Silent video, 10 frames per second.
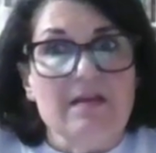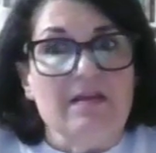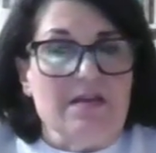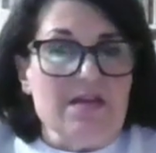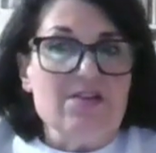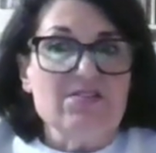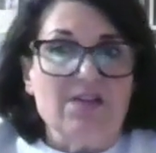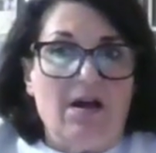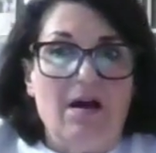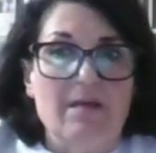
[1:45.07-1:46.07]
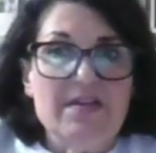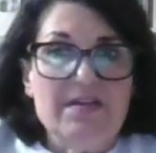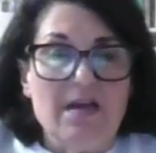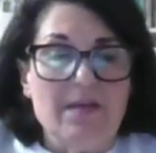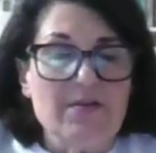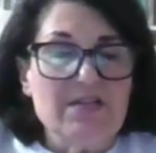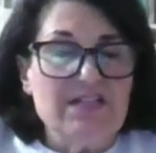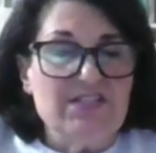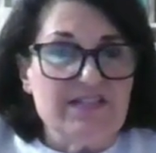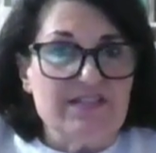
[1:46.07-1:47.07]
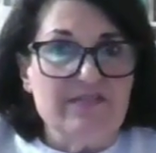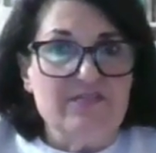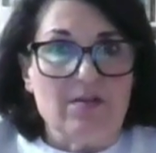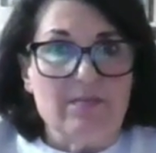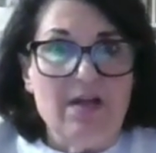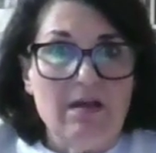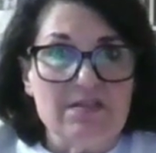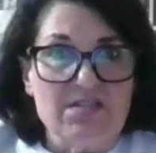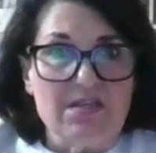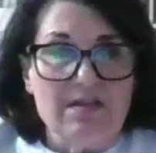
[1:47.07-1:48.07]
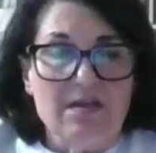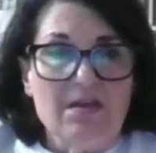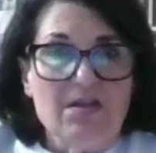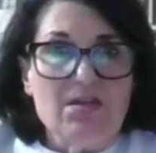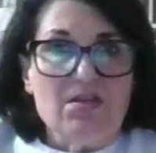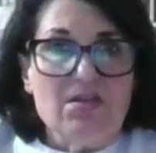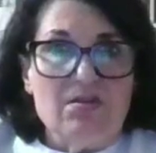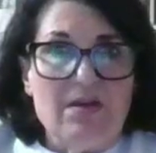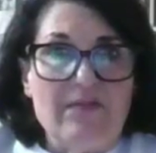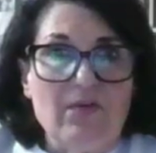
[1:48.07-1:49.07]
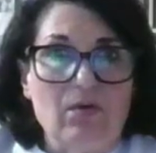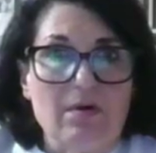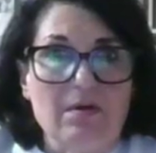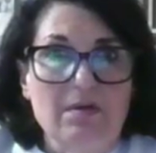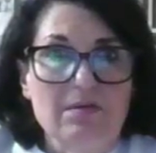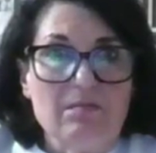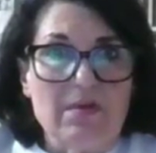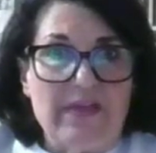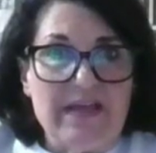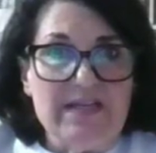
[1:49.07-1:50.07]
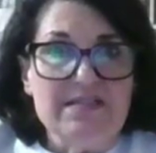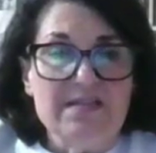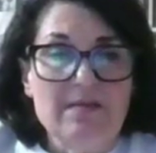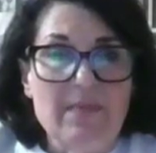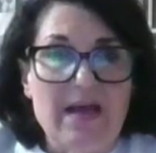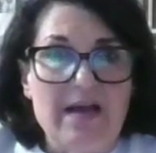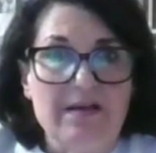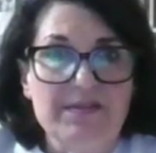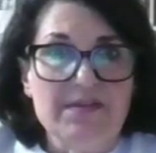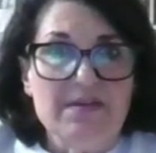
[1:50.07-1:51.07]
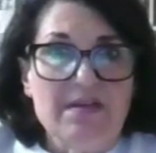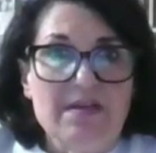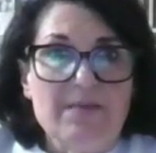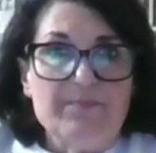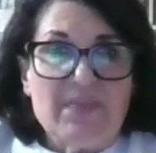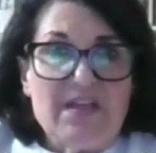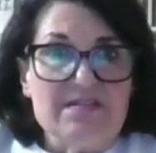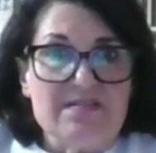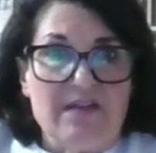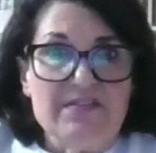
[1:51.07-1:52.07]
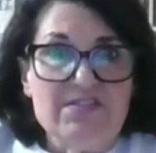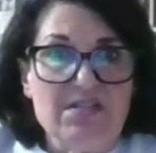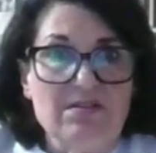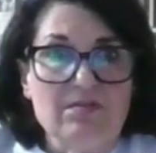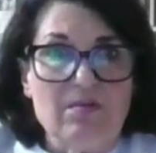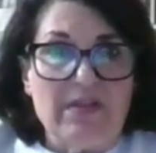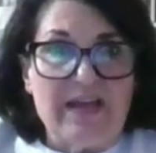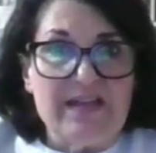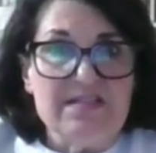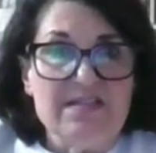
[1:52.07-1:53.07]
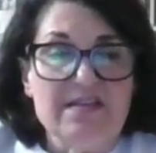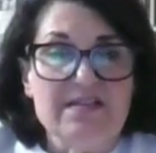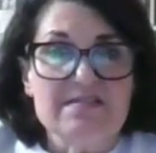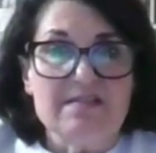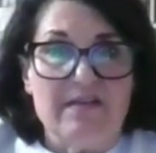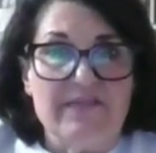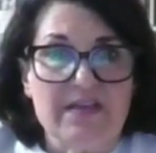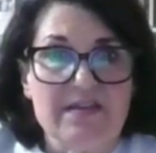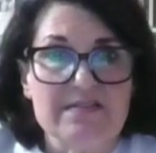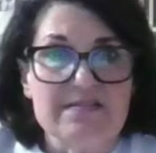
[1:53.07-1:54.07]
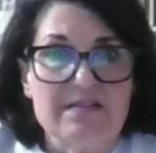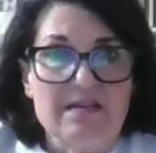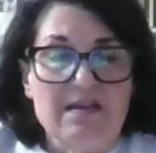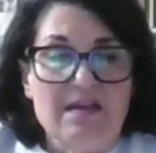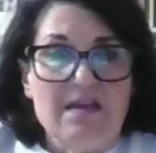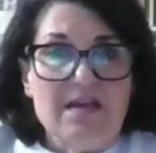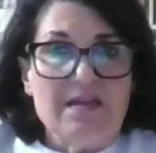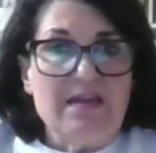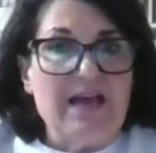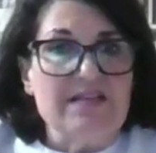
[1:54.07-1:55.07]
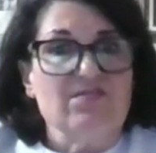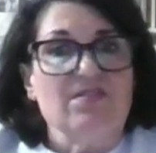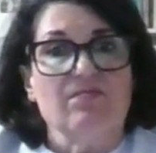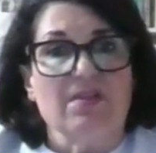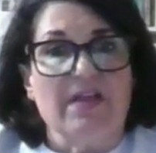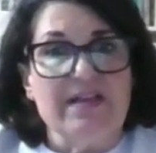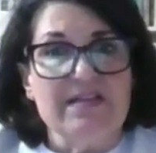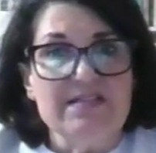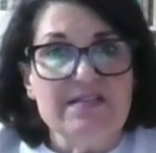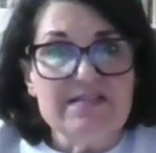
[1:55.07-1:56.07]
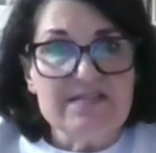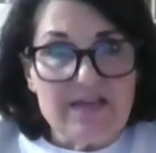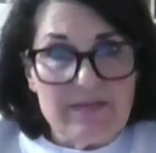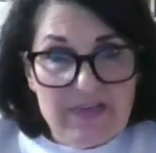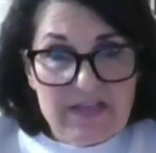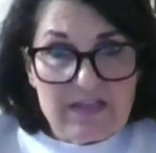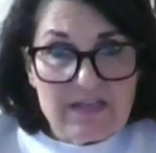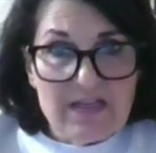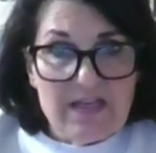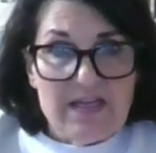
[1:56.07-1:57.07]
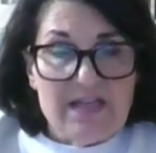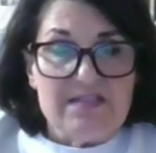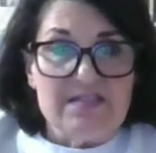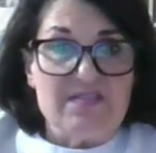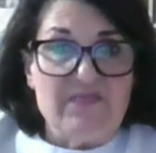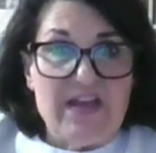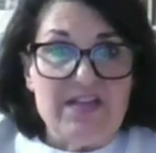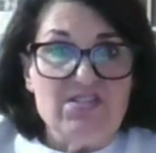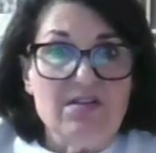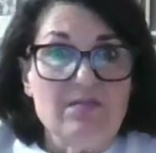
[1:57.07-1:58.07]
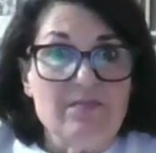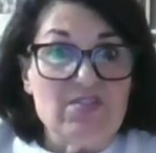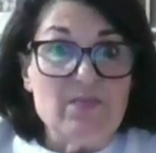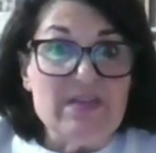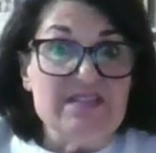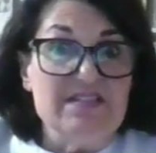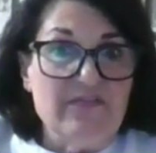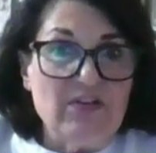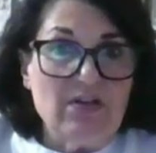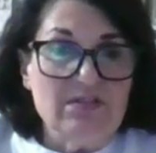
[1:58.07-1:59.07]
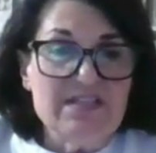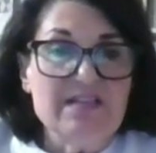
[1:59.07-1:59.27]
Here's common upper digestive terminology. You have oral relating to the mouth, esophageal relating to the esophagus, gastric relating to the stomach, dysphagia, which means difficulty